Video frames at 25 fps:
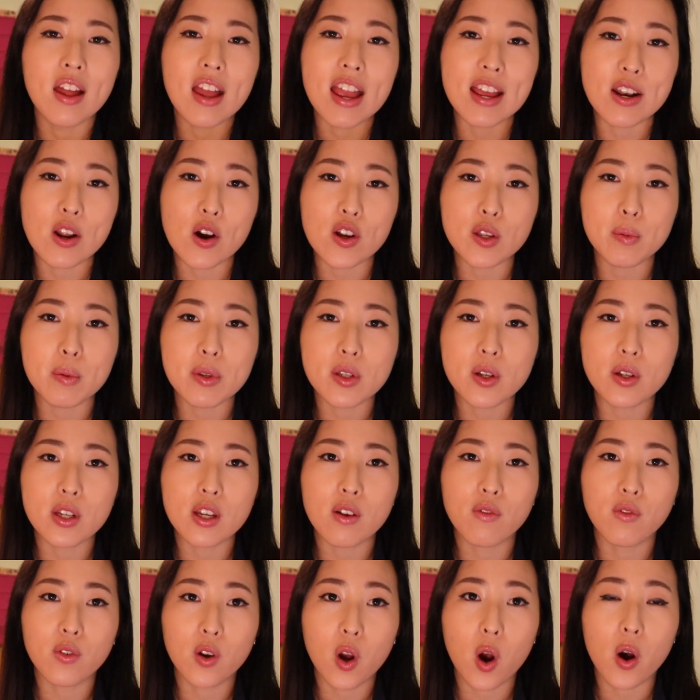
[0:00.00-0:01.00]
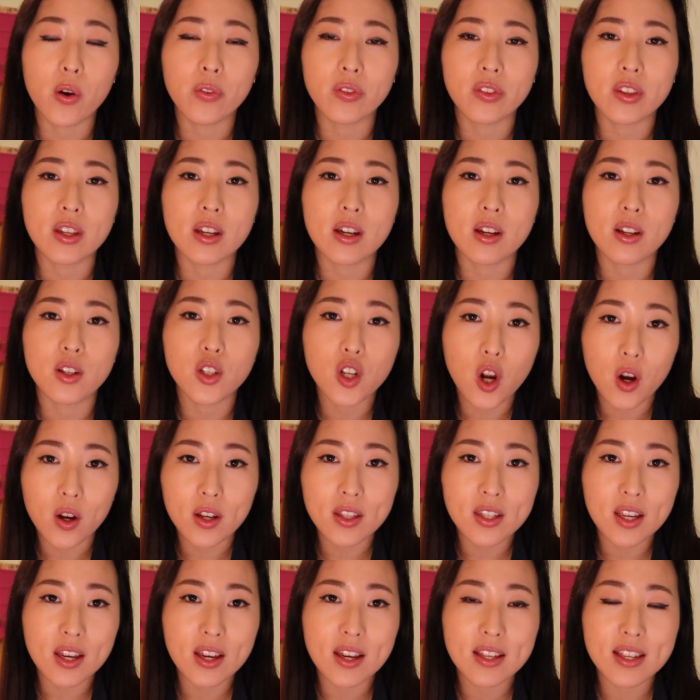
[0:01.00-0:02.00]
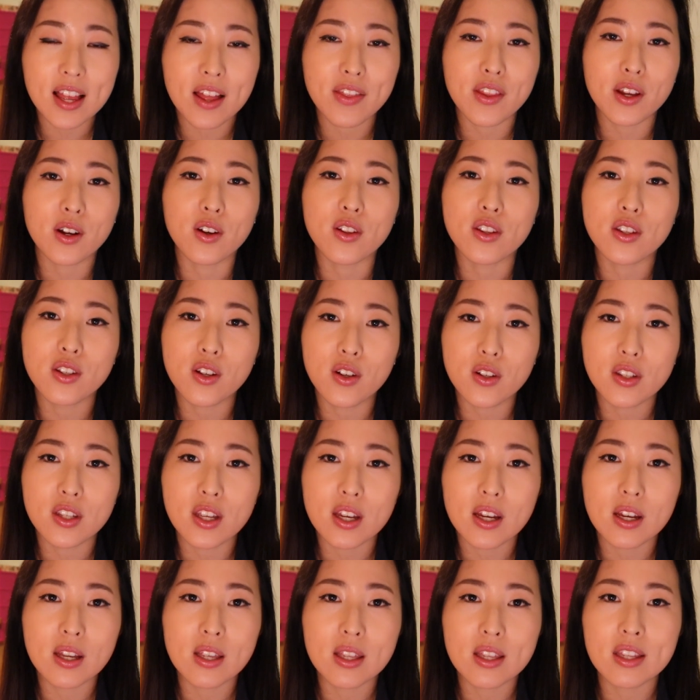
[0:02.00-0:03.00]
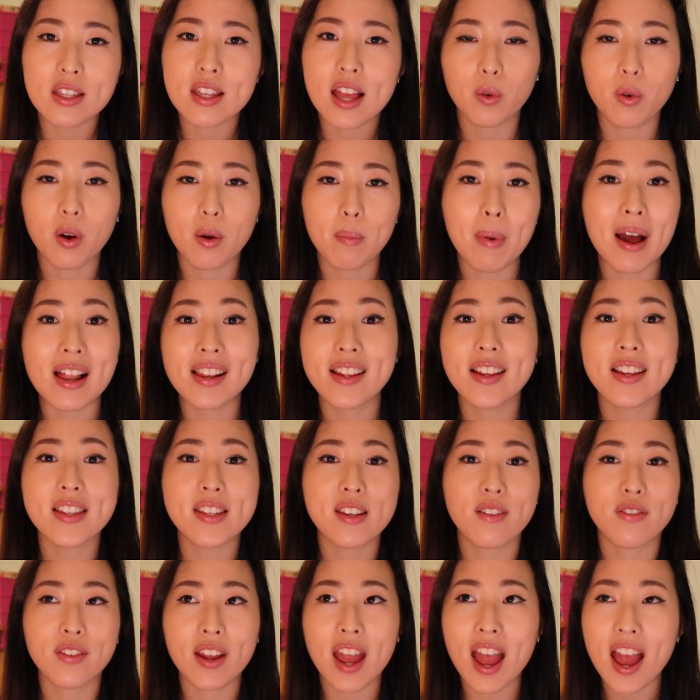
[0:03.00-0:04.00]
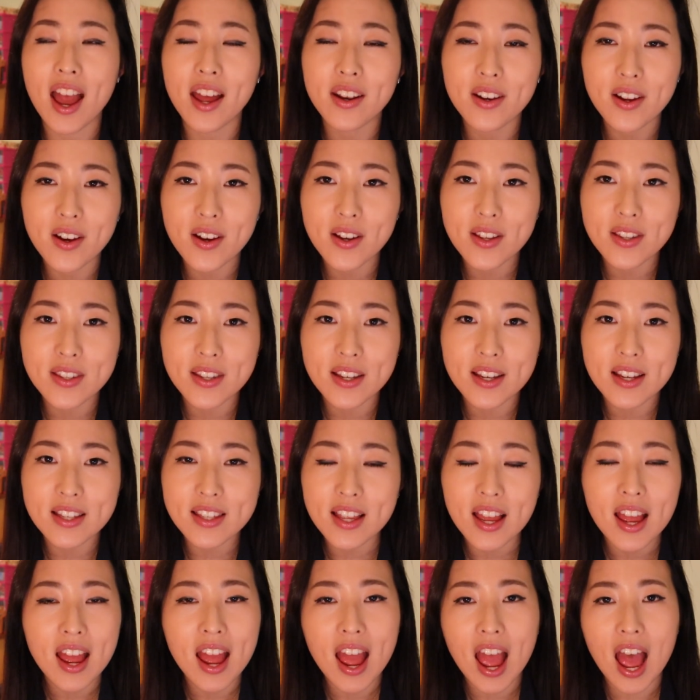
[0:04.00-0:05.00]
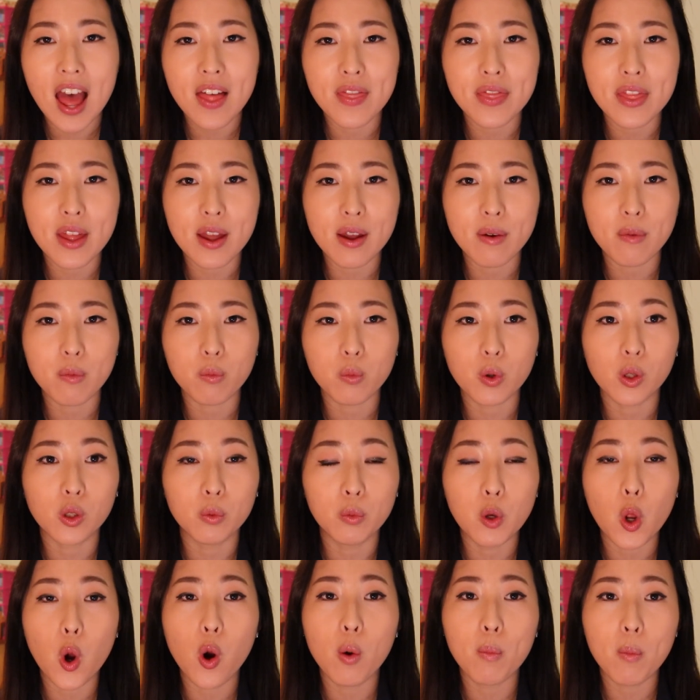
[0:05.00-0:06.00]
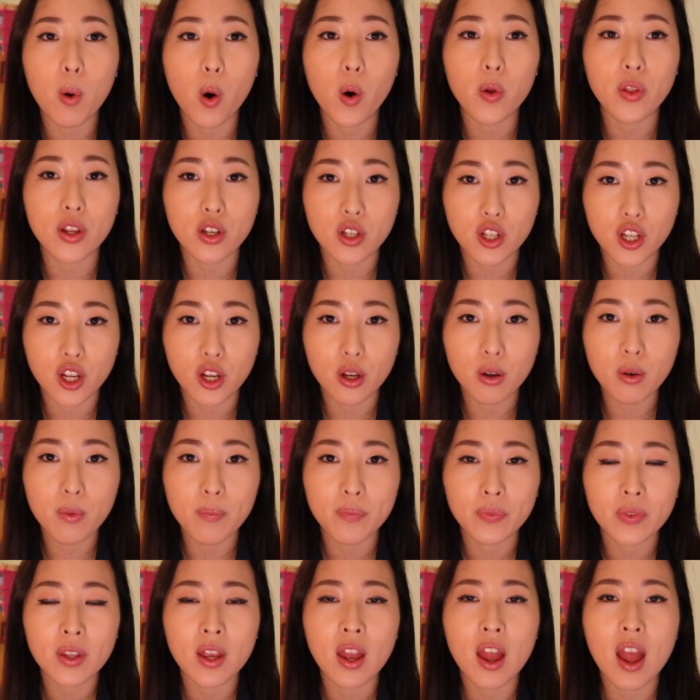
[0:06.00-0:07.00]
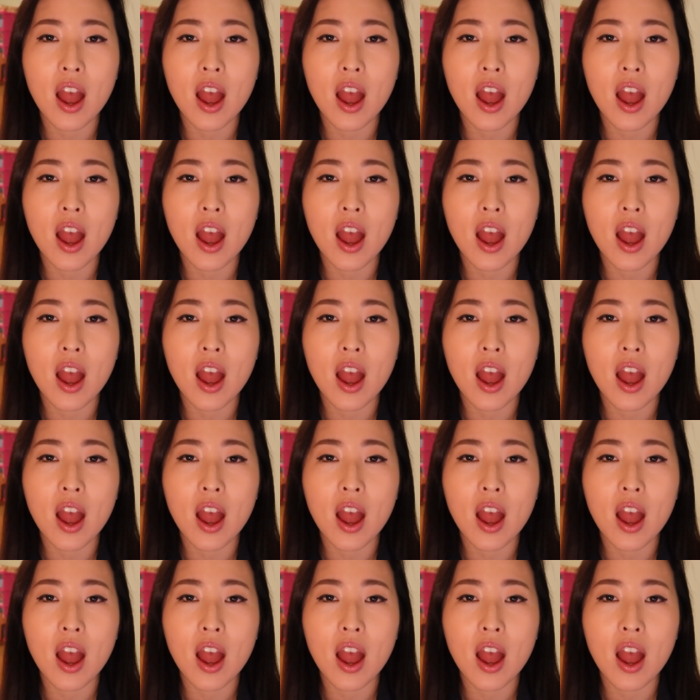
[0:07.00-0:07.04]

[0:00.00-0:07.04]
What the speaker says: In hospital, you've got the doctors and the consultants, palliative care nurses, and that will know more than you.